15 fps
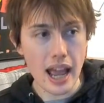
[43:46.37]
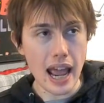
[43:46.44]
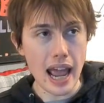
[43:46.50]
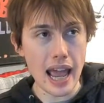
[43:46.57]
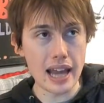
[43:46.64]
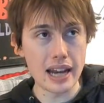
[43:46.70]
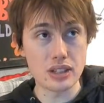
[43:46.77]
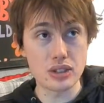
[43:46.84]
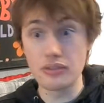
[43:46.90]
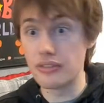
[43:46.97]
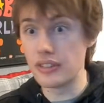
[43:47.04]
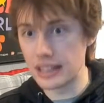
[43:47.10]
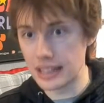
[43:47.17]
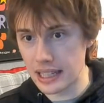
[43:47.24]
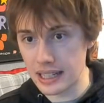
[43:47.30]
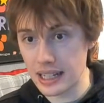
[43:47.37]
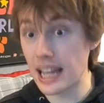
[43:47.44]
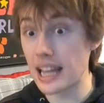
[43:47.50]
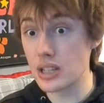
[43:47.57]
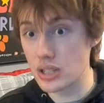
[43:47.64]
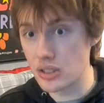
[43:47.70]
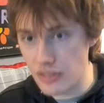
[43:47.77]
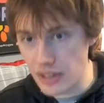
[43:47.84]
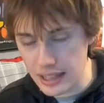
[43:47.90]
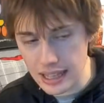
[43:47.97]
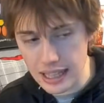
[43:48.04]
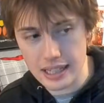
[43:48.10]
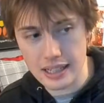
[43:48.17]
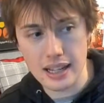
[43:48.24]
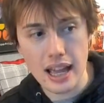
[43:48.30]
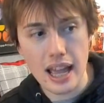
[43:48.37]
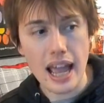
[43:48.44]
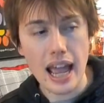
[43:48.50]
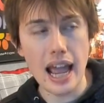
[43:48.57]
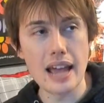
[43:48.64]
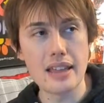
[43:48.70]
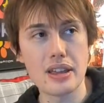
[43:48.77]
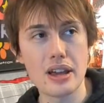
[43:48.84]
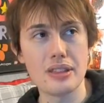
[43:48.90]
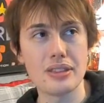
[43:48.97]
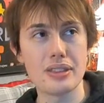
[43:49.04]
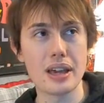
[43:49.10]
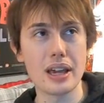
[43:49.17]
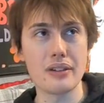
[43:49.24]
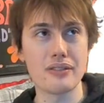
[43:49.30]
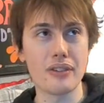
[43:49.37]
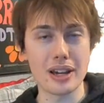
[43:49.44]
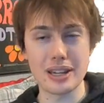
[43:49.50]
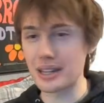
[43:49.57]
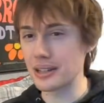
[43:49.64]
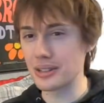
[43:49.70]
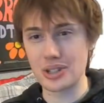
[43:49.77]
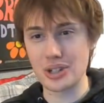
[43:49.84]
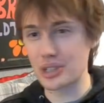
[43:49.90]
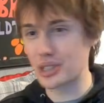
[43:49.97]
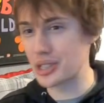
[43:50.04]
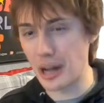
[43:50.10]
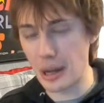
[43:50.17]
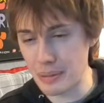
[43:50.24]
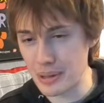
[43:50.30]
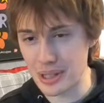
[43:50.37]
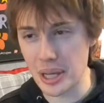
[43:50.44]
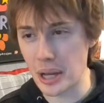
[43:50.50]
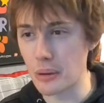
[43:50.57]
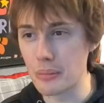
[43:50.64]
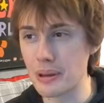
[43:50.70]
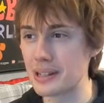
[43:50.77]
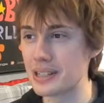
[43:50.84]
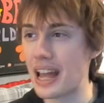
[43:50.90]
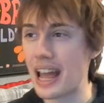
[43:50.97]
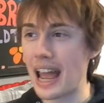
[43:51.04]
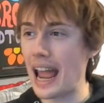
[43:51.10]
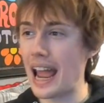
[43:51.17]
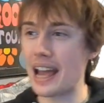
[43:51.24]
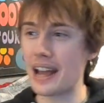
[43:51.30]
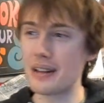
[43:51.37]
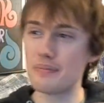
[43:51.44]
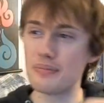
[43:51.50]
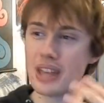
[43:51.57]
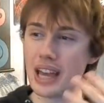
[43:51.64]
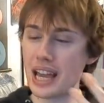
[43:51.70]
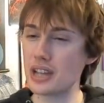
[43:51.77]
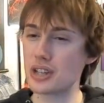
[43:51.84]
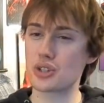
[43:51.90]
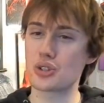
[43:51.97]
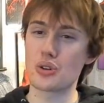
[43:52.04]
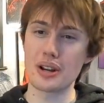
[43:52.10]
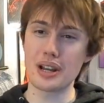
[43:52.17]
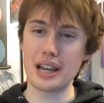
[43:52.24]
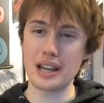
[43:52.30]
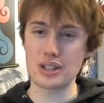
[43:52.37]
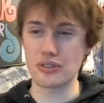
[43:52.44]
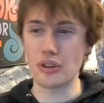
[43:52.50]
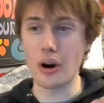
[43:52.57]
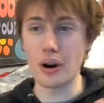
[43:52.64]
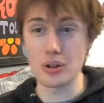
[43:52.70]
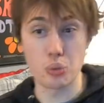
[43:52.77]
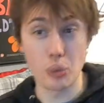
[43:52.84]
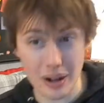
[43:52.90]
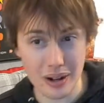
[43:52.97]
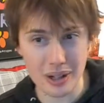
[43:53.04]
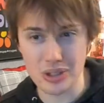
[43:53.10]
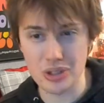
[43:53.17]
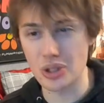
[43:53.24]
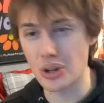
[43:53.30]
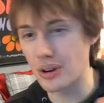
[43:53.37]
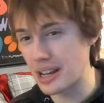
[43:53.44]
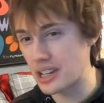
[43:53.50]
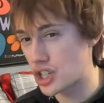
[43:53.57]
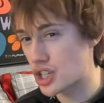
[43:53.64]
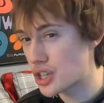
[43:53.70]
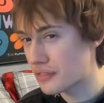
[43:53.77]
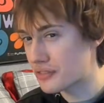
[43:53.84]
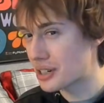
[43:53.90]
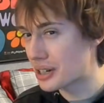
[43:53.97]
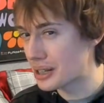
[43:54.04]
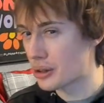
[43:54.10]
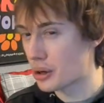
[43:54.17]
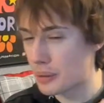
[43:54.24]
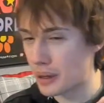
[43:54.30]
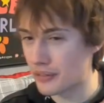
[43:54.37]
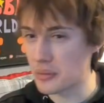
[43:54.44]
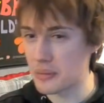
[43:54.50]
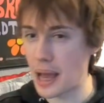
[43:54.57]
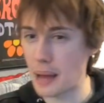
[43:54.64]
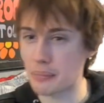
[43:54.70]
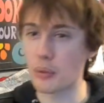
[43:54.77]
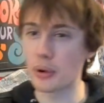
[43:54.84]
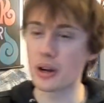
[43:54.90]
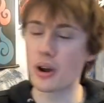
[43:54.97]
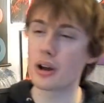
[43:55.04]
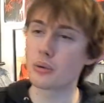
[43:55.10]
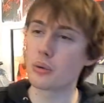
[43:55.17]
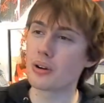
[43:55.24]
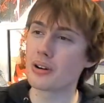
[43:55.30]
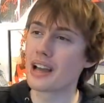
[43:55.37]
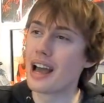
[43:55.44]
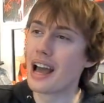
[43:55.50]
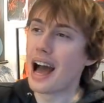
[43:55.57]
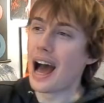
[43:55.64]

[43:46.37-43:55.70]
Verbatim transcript: and it's Vinland, his Vinland, and then the Vikings just set up a settlement, and the history, as far as we're concerned, has shifted a little bit from that point onward.